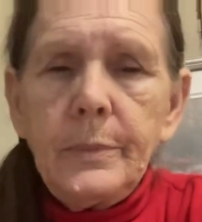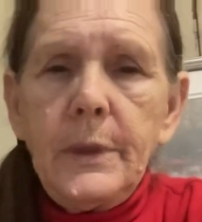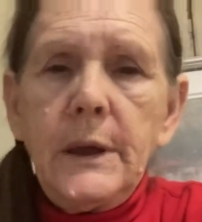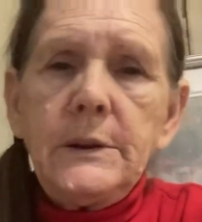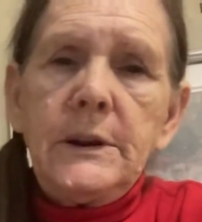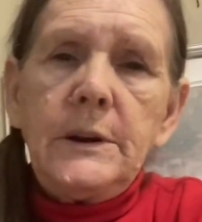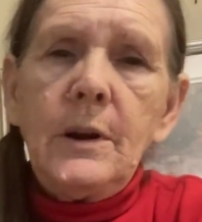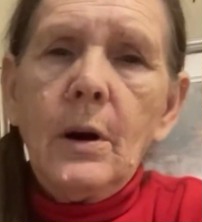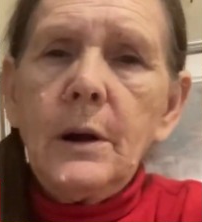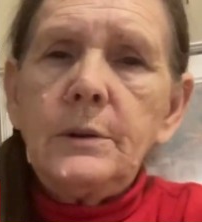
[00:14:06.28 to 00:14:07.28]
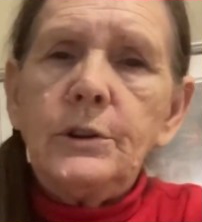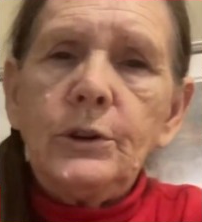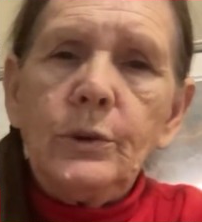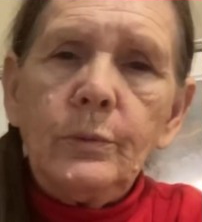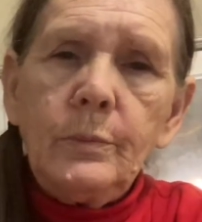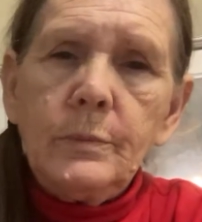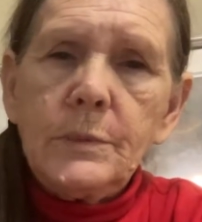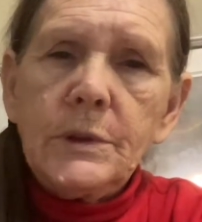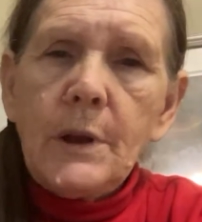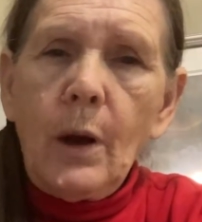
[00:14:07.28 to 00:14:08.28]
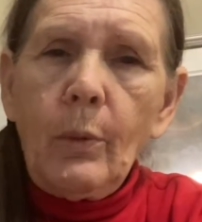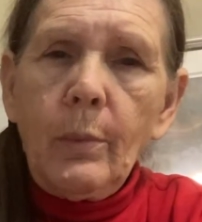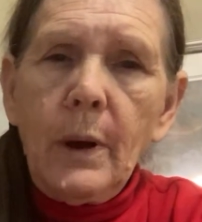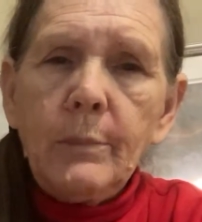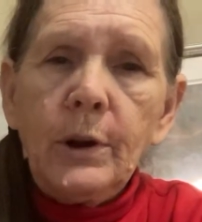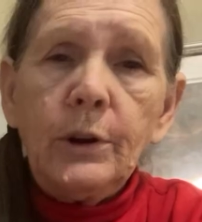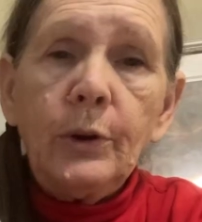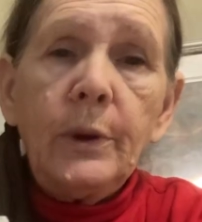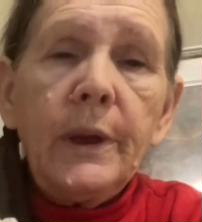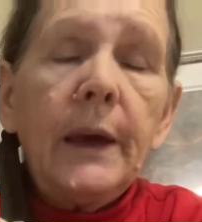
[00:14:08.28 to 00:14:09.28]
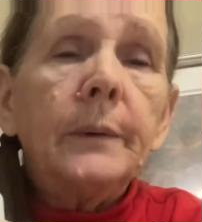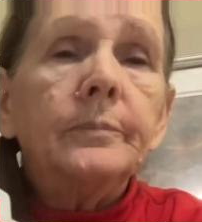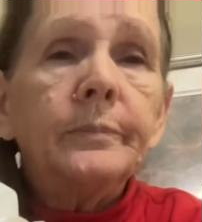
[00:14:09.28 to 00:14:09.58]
it did not do. So I'm going to do it again.